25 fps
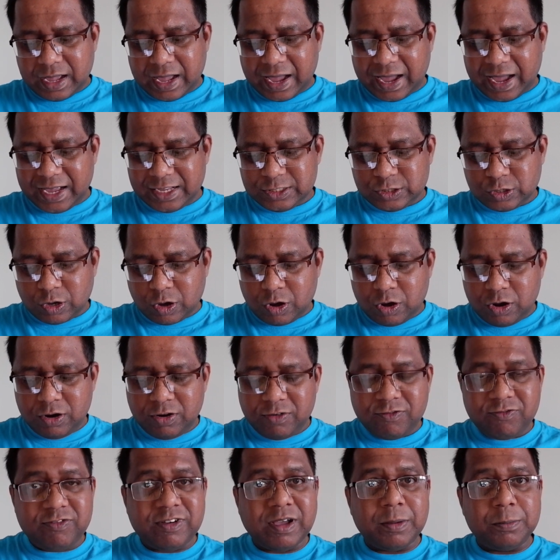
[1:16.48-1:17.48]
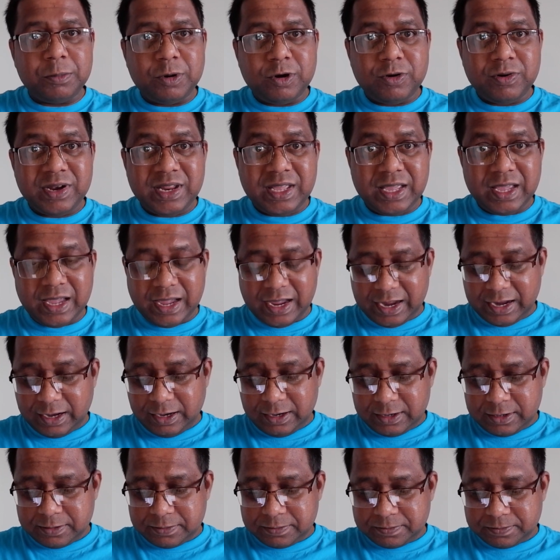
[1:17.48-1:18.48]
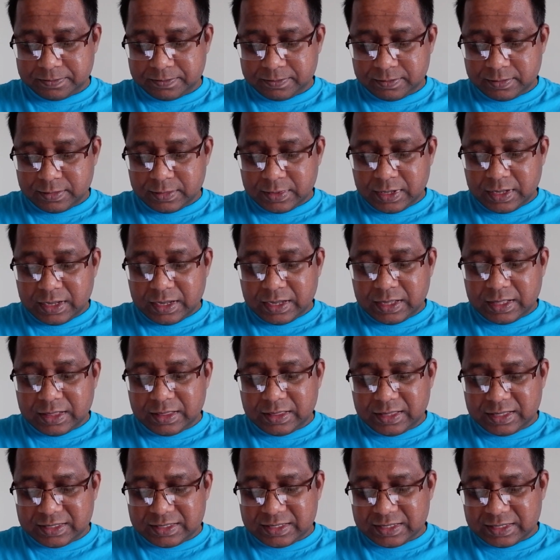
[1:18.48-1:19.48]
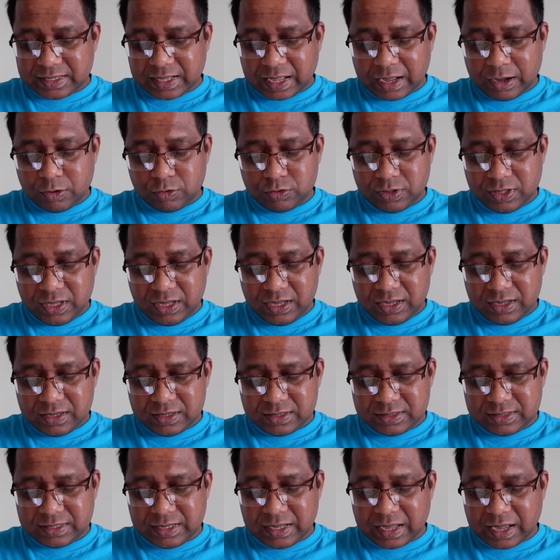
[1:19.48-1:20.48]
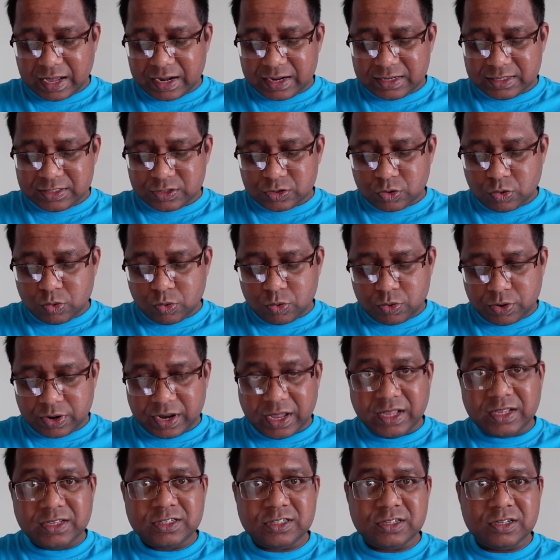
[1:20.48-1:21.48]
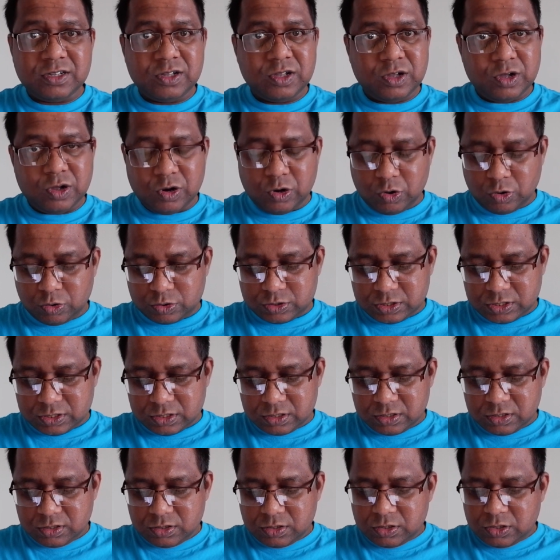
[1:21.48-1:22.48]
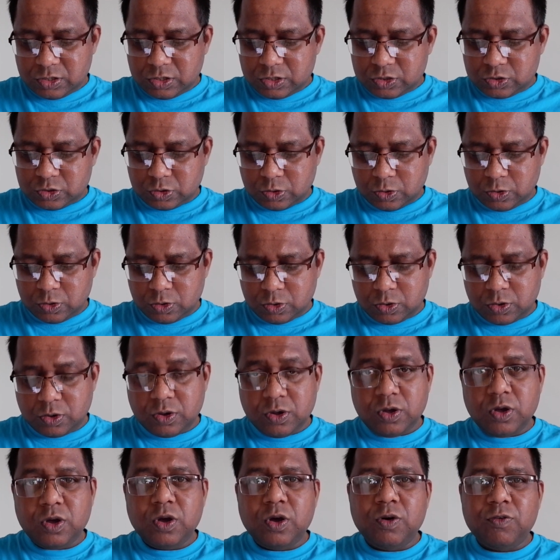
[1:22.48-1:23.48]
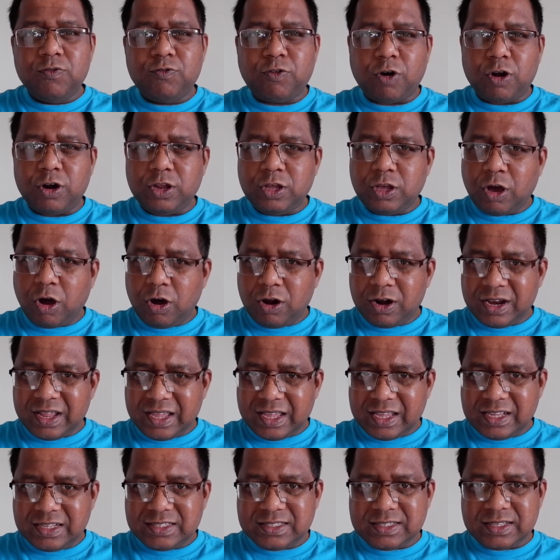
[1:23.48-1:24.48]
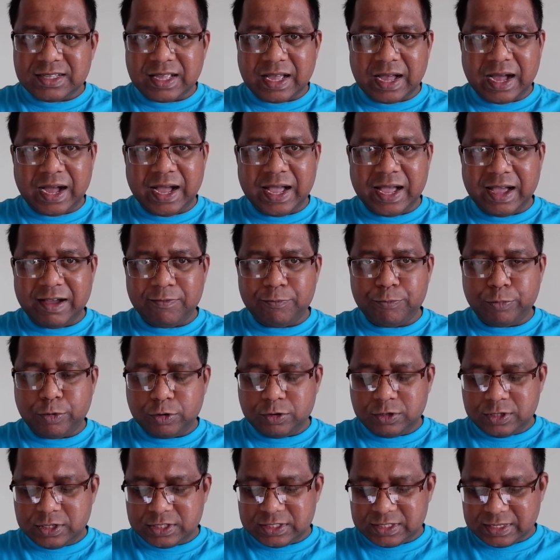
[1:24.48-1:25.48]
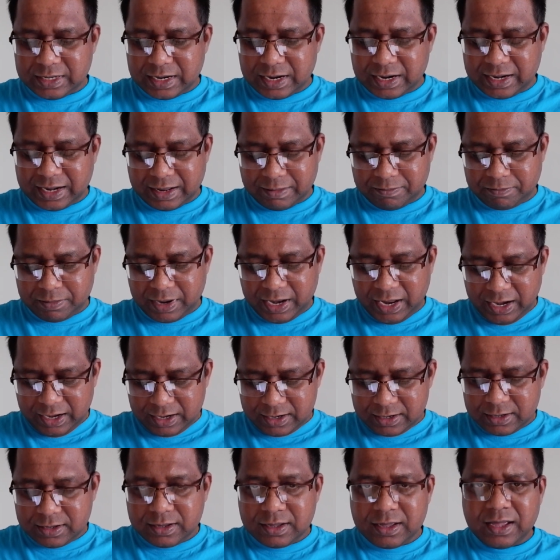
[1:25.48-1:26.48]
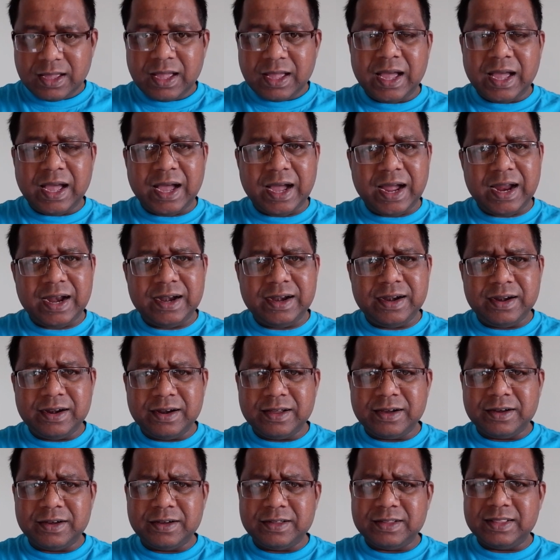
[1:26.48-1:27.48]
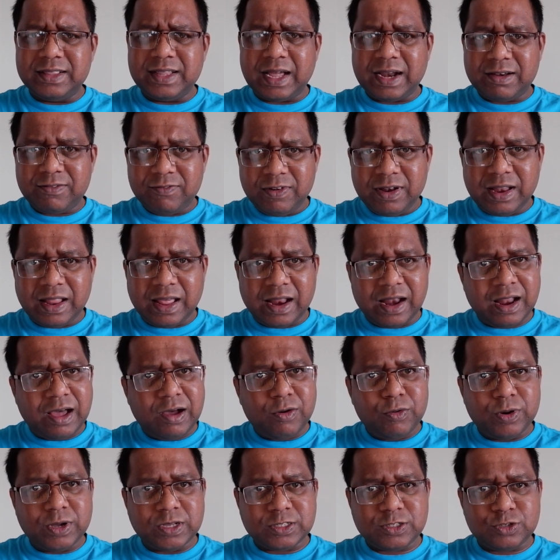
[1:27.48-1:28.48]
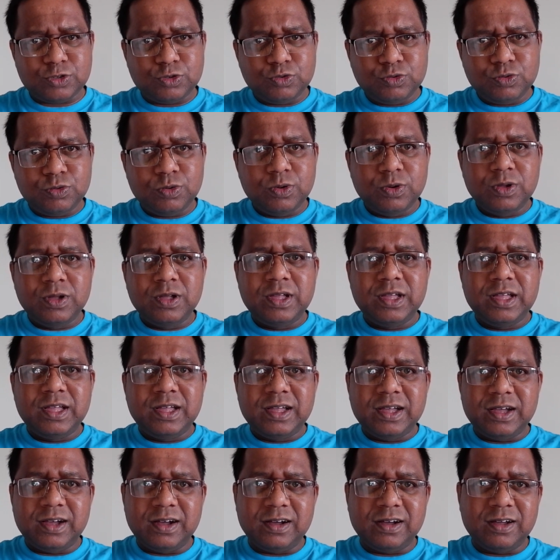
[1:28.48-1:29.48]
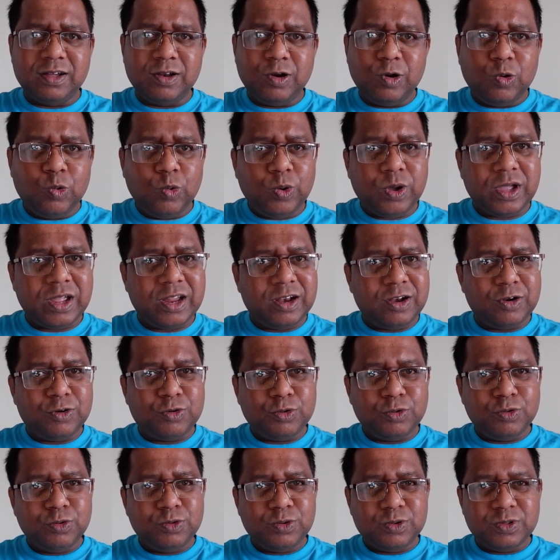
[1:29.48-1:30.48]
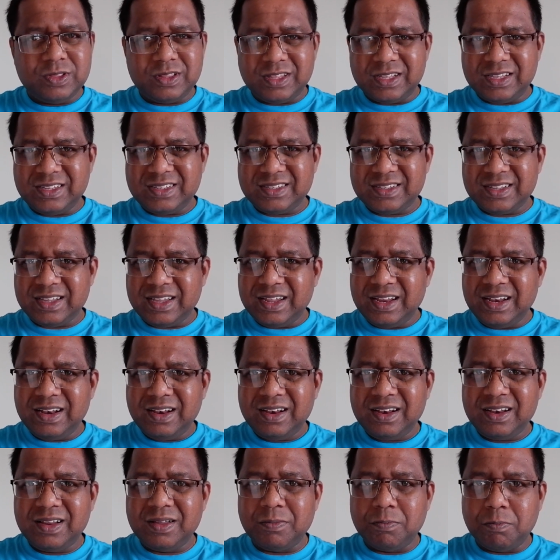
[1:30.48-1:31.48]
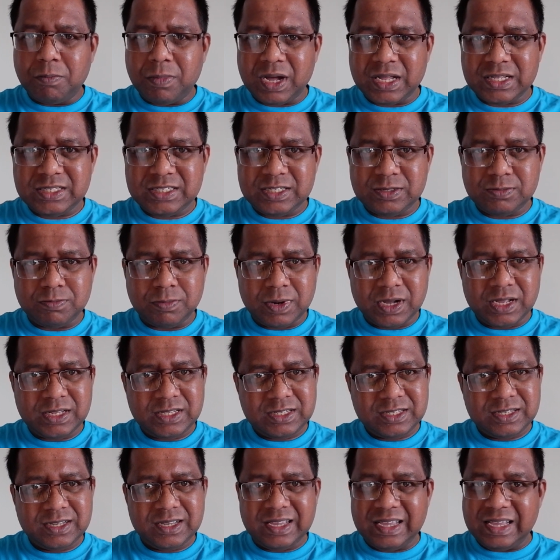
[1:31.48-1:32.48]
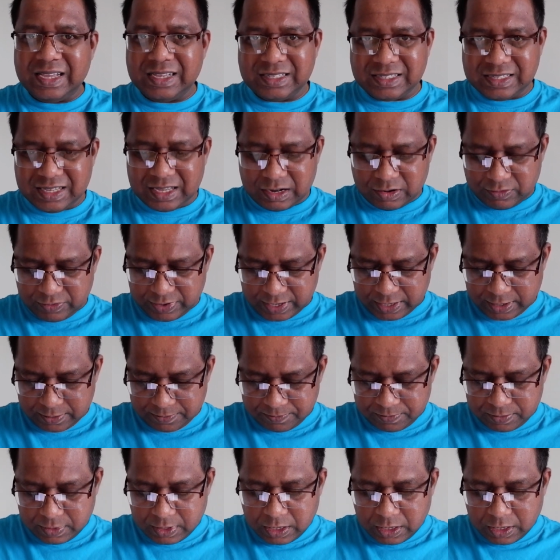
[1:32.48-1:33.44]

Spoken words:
as on February 8, this is how the CRS score range looks. So for your ease, I have put this in a template, and that will allow us to look into this in much easier way.